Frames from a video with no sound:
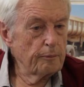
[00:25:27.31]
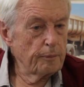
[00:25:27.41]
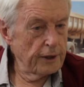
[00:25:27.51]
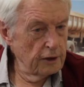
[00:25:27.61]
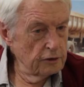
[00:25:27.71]

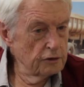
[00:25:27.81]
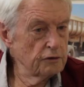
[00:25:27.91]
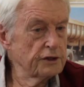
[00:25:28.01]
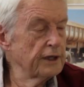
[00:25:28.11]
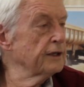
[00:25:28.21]
prone to
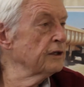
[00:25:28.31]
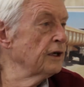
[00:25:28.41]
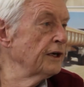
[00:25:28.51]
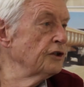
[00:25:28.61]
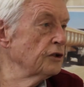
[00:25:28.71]

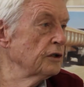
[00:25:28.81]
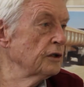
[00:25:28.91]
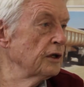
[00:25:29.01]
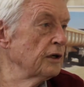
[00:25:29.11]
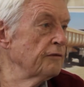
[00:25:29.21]
segregation
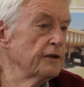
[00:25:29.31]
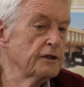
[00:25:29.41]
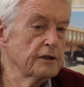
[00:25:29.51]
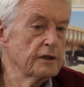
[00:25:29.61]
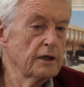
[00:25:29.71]
if
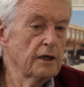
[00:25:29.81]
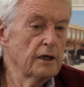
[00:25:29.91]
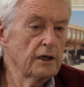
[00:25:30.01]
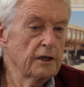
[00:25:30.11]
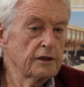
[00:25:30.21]
it's
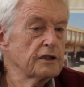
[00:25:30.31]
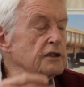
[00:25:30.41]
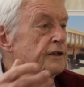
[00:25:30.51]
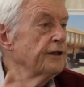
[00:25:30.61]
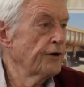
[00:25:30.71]

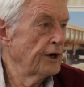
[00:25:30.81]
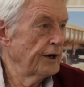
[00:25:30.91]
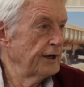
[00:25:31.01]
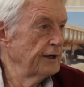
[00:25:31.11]
just dry.